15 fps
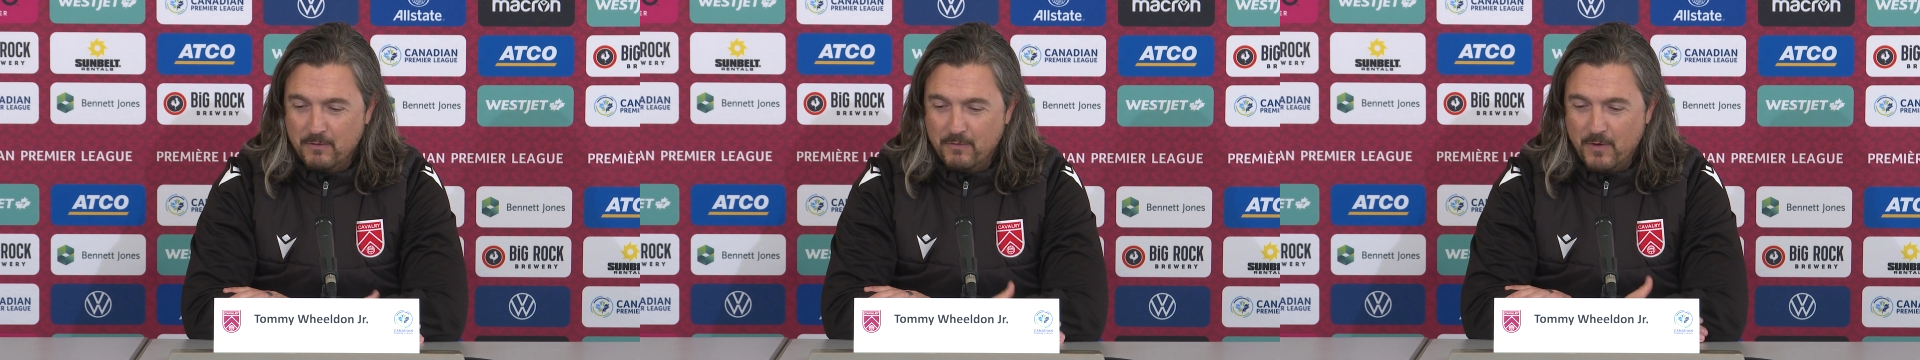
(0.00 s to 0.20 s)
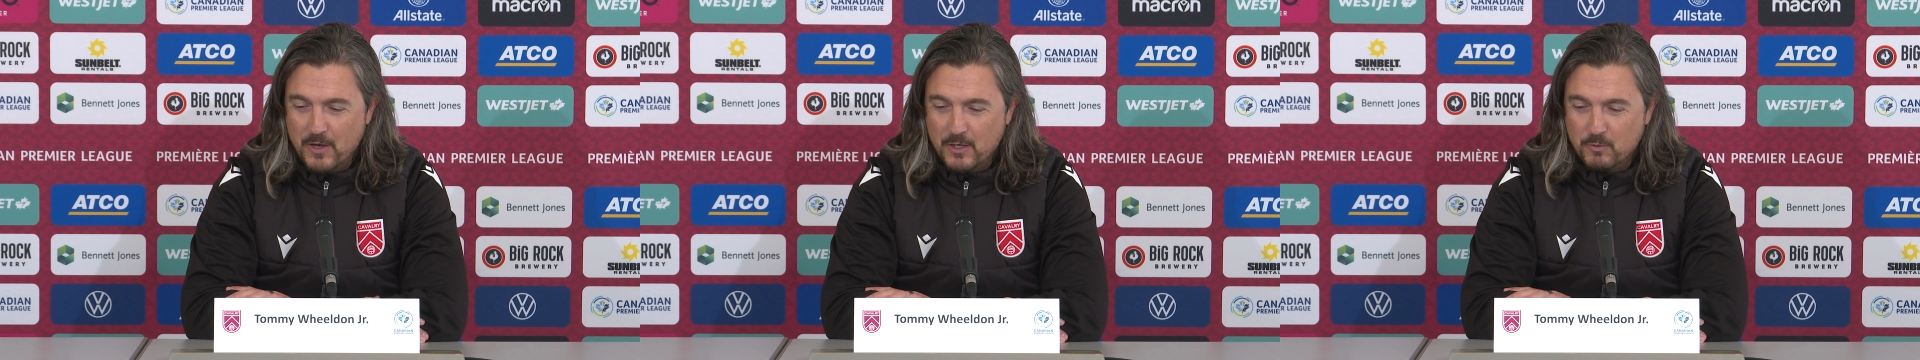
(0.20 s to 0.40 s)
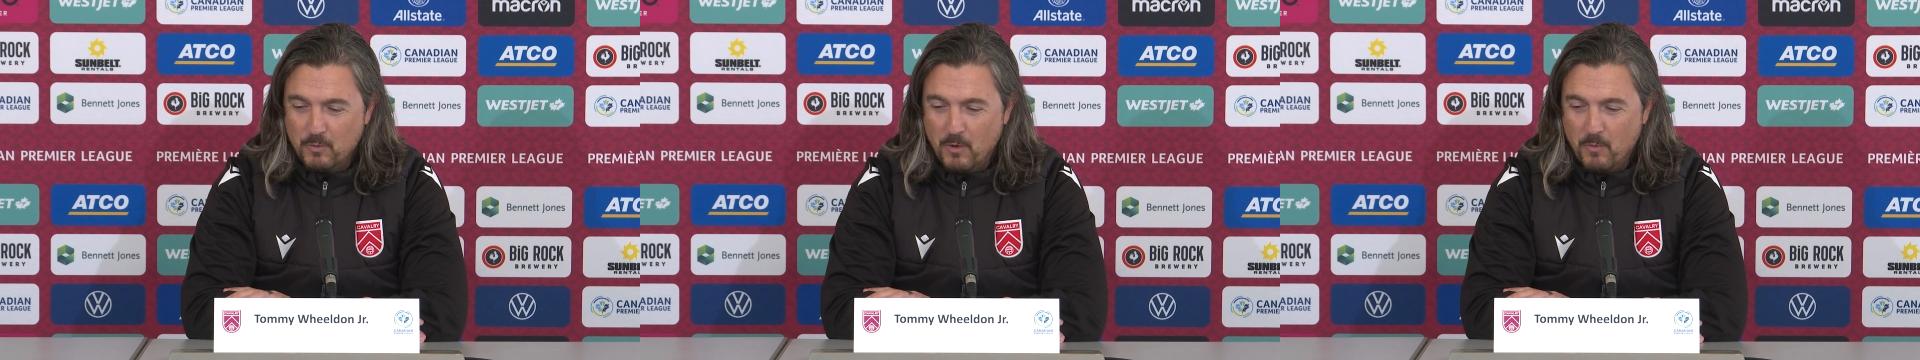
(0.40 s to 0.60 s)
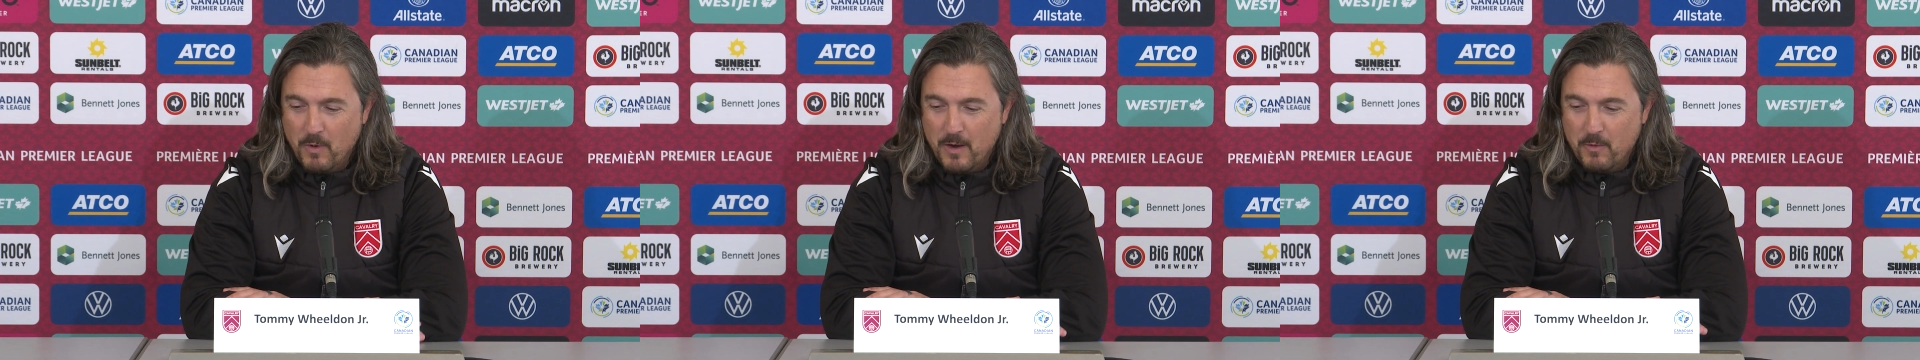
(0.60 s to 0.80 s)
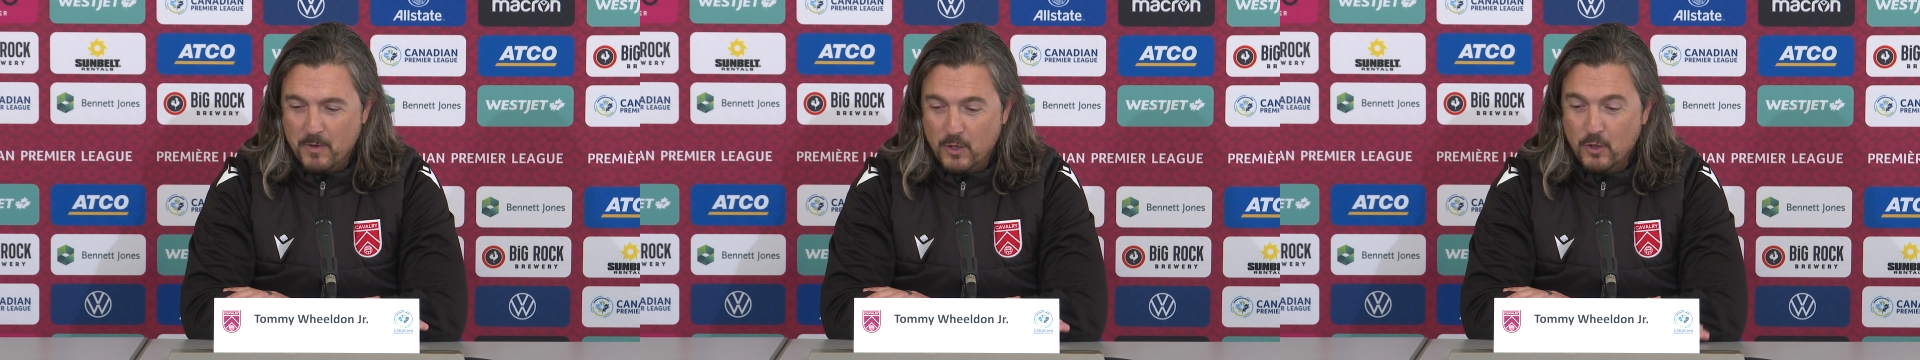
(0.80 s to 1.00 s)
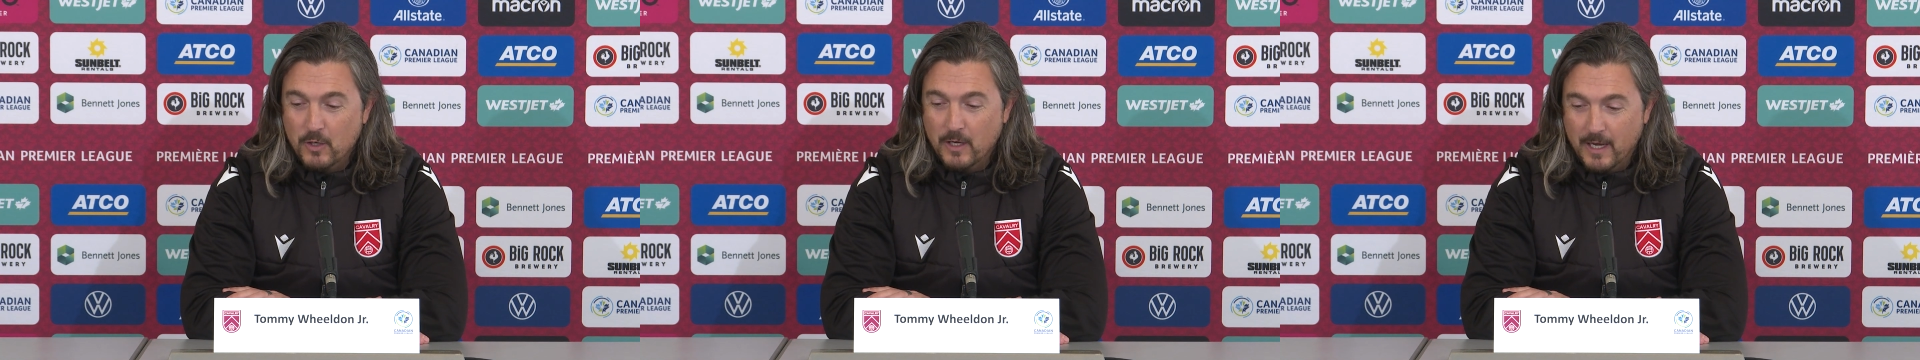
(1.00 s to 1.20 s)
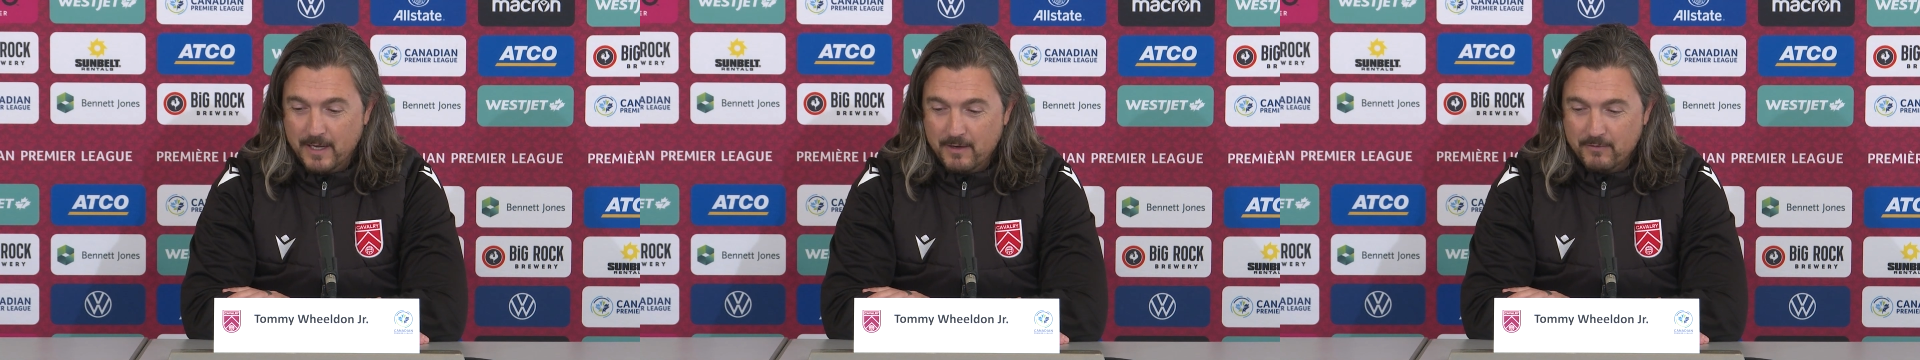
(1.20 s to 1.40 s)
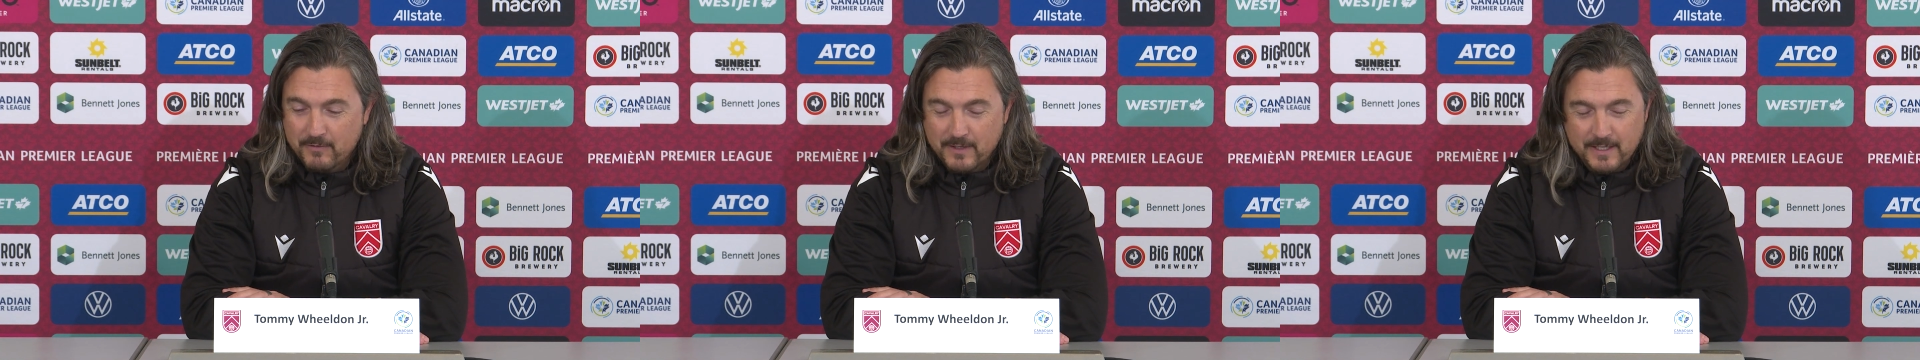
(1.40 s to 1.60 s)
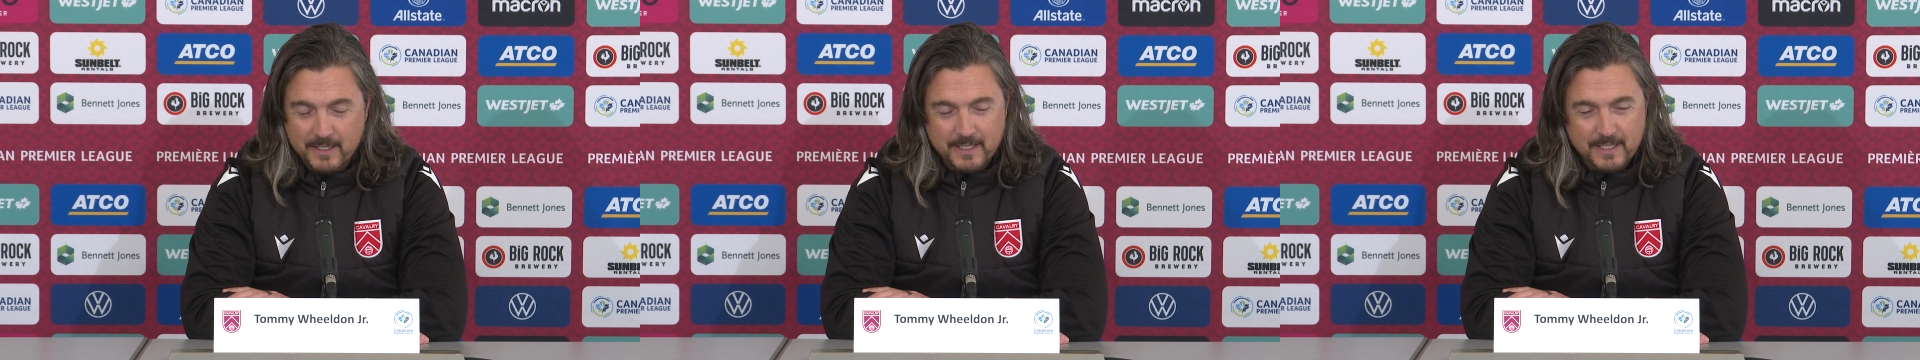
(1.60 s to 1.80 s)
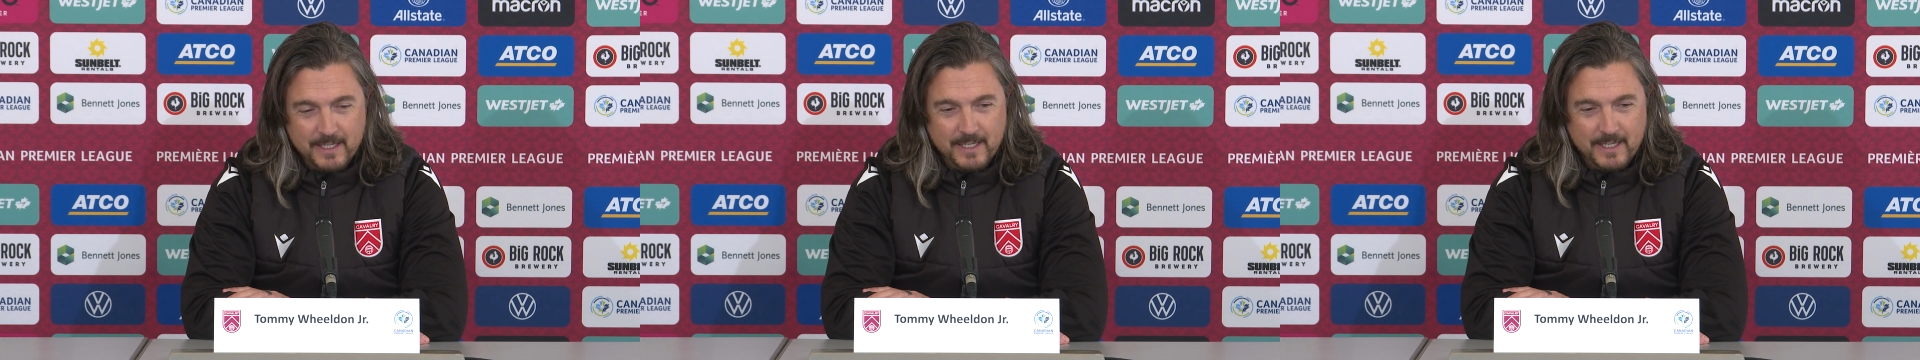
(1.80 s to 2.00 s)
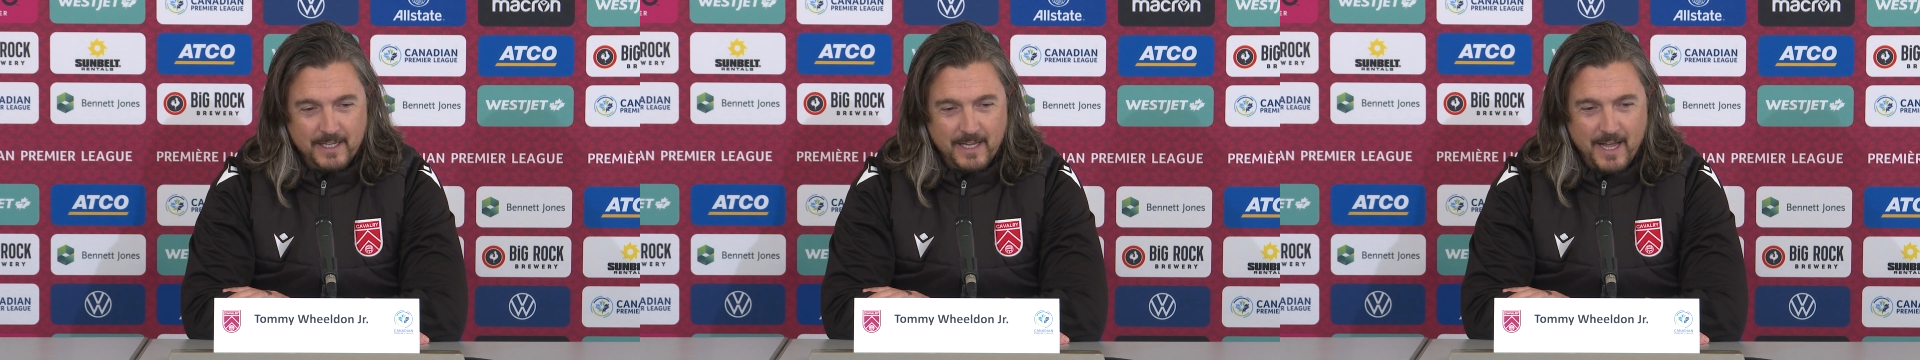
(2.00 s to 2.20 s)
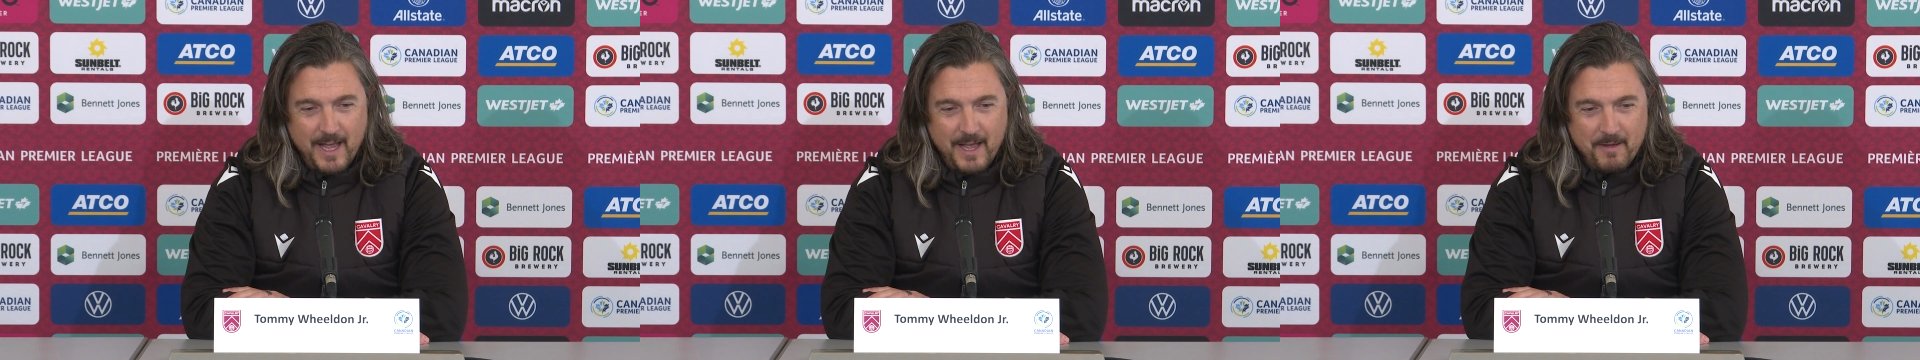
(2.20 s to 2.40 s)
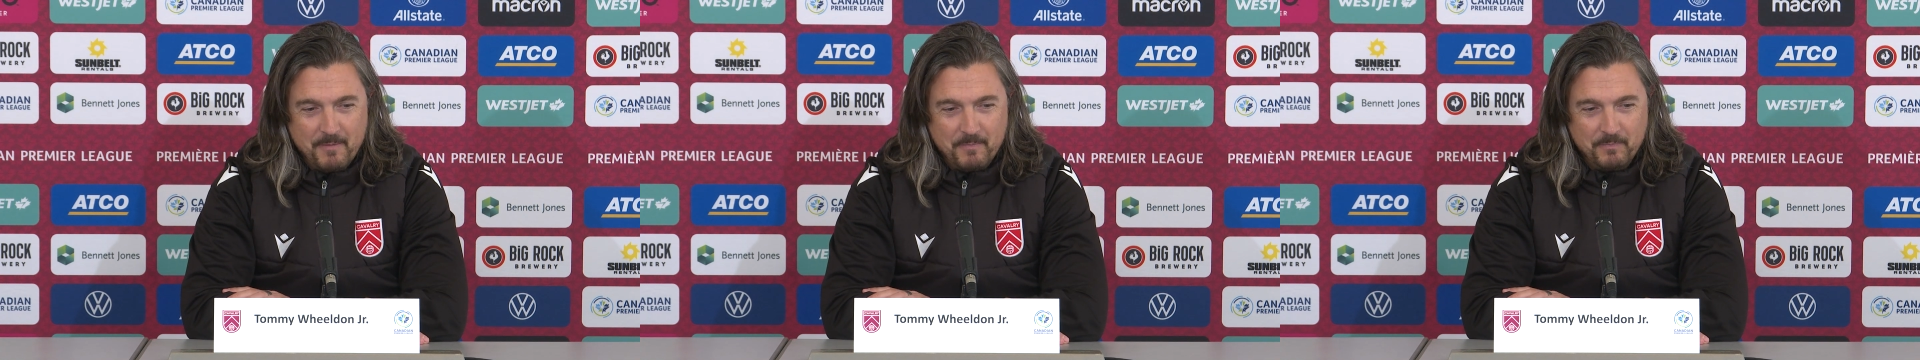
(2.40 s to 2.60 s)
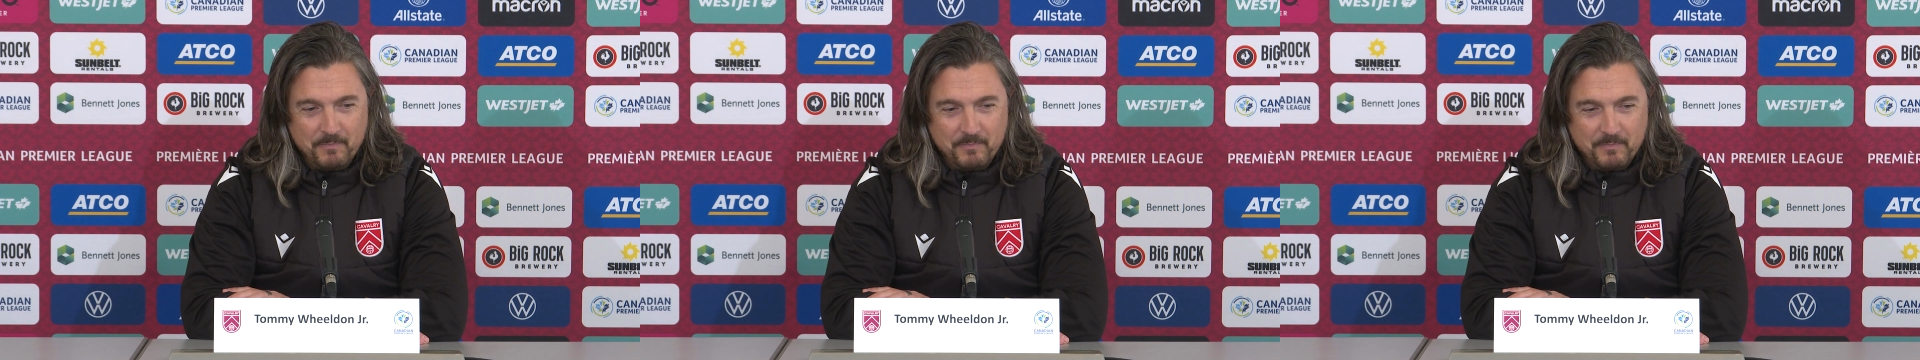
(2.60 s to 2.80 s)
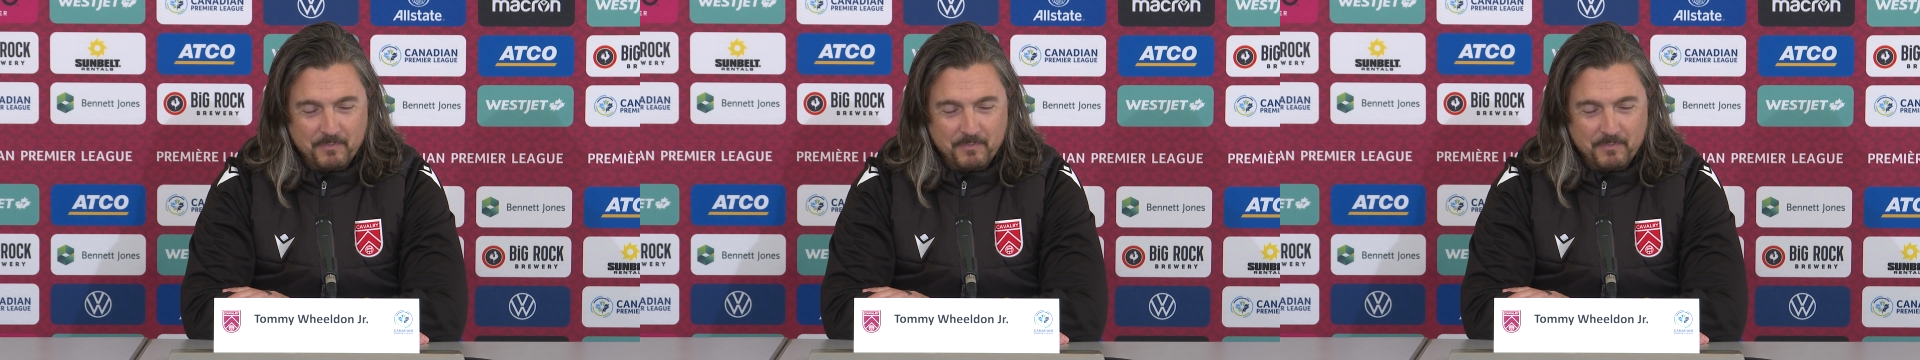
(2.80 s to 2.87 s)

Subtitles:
first one where we couldn't leave, um,